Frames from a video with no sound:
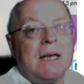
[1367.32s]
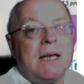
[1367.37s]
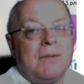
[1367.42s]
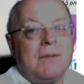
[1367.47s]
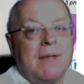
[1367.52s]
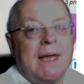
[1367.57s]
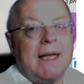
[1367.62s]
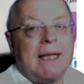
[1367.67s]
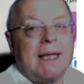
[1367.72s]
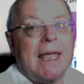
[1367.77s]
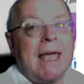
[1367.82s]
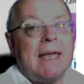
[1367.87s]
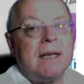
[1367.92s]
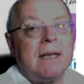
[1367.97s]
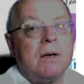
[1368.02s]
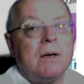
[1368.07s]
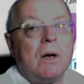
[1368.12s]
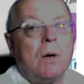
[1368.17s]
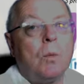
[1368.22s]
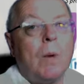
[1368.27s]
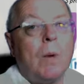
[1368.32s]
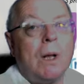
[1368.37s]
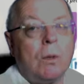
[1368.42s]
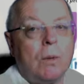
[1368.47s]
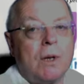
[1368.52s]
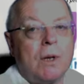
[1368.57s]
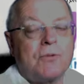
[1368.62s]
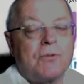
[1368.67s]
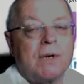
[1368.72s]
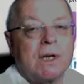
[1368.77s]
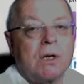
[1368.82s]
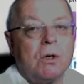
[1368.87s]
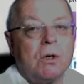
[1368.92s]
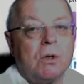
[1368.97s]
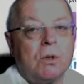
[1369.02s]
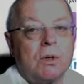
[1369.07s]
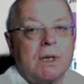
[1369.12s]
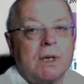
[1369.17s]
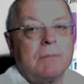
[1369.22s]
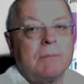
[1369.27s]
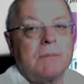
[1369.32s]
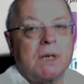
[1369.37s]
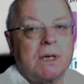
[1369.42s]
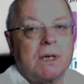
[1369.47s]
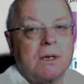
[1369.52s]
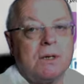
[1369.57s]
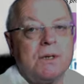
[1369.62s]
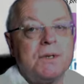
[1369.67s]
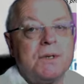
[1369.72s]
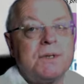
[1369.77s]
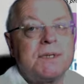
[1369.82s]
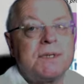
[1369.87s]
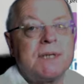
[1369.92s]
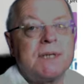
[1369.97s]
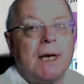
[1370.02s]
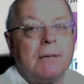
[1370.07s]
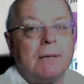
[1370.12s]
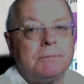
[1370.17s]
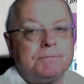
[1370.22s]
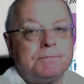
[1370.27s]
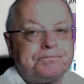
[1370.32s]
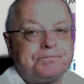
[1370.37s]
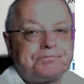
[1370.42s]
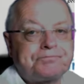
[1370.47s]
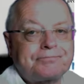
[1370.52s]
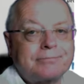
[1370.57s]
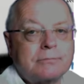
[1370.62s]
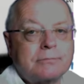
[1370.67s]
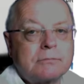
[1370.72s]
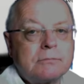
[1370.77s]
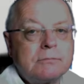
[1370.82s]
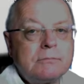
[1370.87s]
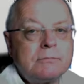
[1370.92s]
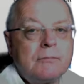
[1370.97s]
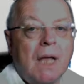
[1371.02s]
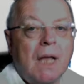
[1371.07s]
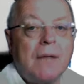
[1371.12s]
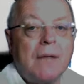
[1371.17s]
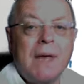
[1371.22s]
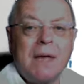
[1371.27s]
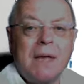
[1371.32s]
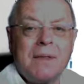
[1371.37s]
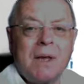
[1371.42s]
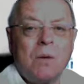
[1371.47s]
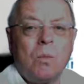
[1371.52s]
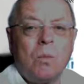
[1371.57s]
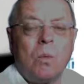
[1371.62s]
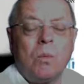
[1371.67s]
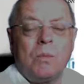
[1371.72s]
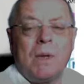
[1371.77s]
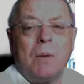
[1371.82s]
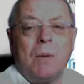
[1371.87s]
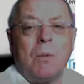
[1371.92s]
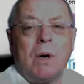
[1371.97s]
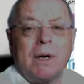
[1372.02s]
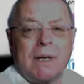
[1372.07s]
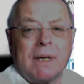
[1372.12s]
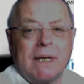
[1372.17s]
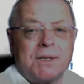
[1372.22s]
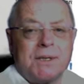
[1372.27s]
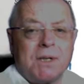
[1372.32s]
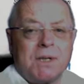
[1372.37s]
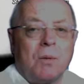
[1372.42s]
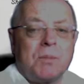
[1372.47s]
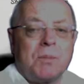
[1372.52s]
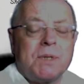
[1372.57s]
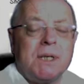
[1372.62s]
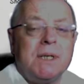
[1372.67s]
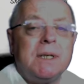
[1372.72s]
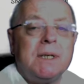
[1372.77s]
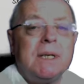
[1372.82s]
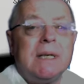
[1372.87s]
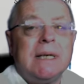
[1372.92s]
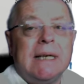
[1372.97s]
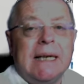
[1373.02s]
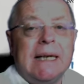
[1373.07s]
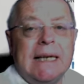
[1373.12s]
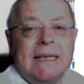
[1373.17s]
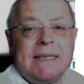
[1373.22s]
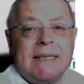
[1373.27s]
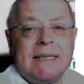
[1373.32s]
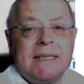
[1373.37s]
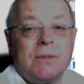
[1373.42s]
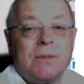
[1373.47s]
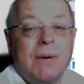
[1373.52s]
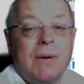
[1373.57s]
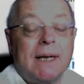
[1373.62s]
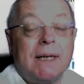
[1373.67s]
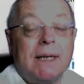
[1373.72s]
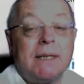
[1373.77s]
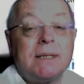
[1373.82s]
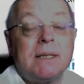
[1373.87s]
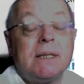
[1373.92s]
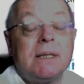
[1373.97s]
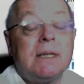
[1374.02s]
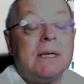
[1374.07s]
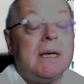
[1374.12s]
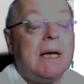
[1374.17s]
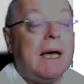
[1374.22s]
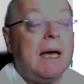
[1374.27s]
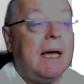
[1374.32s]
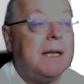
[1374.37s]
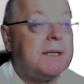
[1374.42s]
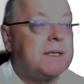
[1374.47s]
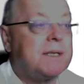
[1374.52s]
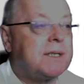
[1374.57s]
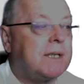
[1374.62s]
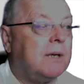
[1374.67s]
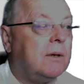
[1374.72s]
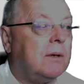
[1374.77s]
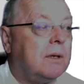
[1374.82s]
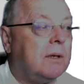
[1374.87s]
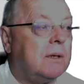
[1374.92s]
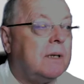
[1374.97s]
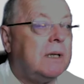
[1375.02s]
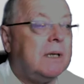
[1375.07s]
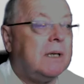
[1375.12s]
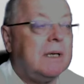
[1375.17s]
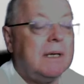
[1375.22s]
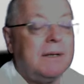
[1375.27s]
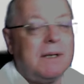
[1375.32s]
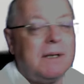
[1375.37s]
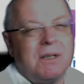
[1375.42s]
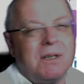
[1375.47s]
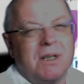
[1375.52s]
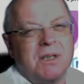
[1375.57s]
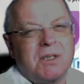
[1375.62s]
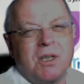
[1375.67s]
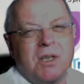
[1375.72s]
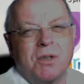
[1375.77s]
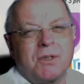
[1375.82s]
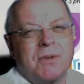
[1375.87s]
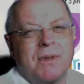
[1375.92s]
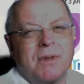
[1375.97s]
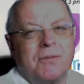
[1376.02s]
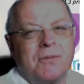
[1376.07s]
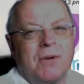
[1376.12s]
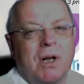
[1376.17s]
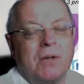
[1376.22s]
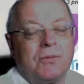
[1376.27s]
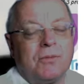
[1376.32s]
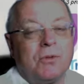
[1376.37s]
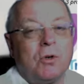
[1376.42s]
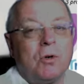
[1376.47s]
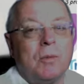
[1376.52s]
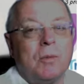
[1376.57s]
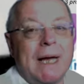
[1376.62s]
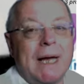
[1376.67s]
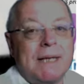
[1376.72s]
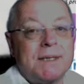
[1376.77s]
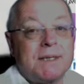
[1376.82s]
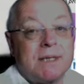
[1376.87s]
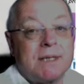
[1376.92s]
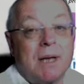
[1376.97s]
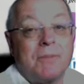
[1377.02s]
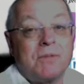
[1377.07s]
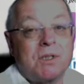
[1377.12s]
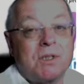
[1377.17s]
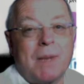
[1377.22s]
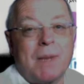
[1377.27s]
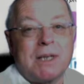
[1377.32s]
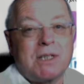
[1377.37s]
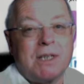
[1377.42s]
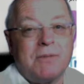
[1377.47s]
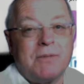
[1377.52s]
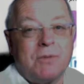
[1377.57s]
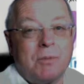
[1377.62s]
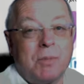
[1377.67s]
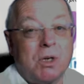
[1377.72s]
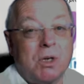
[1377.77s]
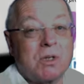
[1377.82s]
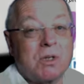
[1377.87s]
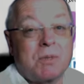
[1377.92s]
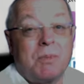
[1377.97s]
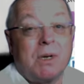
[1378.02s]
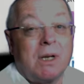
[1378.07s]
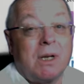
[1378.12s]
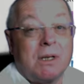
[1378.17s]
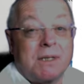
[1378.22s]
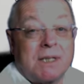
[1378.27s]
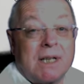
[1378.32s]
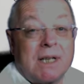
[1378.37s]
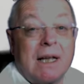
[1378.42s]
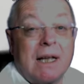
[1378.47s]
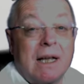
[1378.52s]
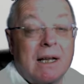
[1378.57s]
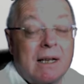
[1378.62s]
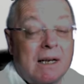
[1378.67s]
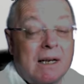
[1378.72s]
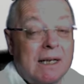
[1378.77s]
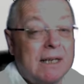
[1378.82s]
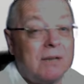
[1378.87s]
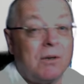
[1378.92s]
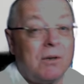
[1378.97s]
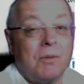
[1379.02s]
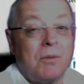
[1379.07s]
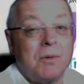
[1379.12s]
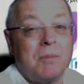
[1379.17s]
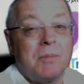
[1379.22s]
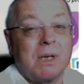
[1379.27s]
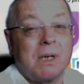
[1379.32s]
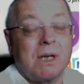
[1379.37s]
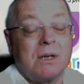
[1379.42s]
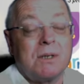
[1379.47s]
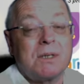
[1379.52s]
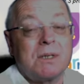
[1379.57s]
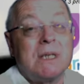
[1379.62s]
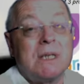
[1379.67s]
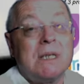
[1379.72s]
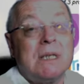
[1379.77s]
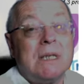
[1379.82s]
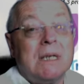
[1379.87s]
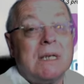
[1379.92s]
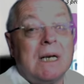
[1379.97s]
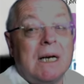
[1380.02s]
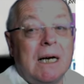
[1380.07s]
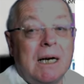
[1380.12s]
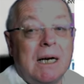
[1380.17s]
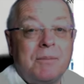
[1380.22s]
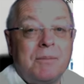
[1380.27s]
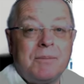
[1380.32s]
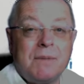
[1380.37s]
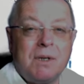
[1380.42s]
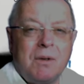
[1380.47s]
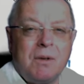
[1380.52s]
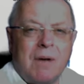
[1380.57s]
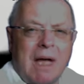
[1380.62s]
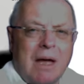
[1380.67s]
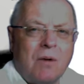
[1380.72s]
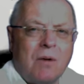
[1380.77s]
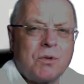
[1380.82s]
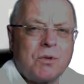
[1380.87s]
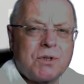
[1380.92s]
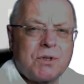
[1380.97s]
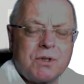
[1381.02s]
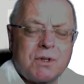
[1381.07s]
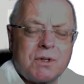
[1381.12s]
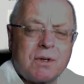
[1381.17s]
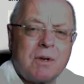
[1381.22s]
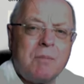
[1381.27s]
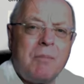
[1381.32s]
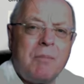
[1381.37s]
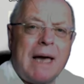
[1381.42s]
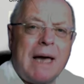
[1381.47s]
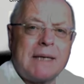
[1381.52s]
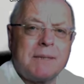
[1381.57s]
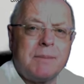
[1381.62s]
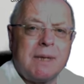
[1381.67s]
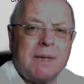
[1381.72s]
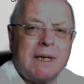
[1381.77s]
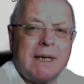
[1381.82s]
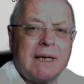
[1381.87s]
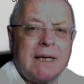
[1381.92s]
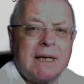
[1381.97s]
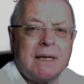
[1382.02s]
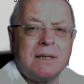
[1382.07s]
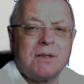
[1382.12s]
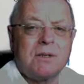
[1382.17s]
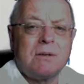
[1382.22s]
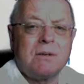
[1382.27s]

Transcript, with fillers: again are well worth recording, because they're widely adopted, easy to edit, and so on. There's lots of other file formats, some especially for books, but I'd stay clear of them, because you get all sorts of compatibility and